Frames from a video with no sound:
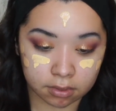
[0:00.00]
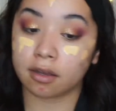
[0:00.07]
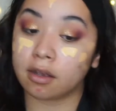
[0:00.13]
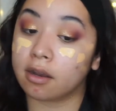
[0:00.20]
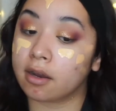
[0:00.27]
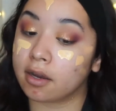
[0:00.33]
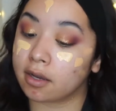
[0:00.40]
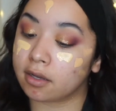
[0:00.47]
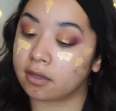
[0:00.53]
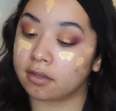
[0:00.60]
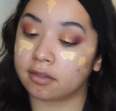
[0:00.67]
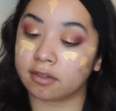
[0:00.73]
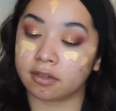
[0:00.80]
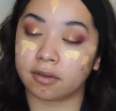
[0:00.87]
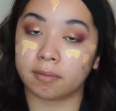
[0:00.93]
Alright,
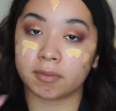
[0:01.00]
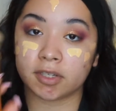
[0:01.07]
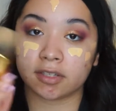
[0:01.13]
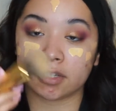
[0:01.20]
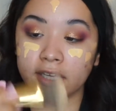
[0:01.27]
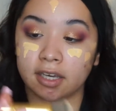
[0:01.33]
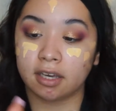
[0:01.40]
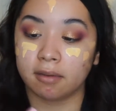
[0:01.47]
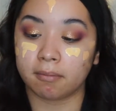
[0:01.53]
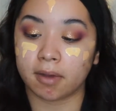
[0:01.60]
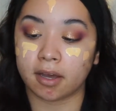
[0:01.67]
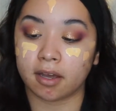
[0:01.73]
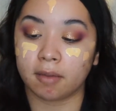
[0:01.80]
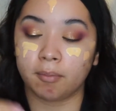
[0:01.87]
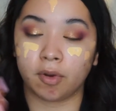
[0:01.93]
and so I'm just taking
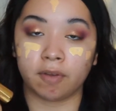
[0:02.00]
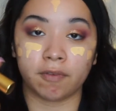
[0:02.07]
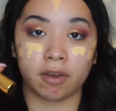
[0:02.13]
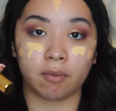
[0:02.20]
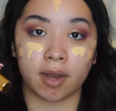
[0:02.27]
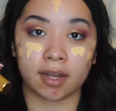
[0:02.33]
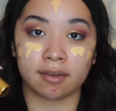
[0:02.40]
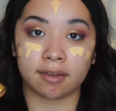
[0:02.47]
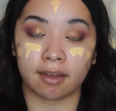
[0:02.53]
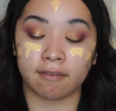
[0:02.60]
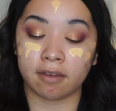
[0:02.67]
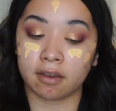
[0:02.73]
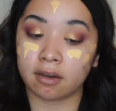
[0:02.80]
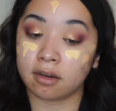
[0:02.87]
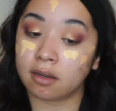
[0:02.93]
my Morphe
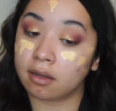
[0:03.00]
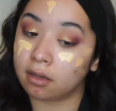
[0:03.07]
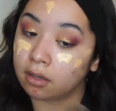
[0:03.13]
Y7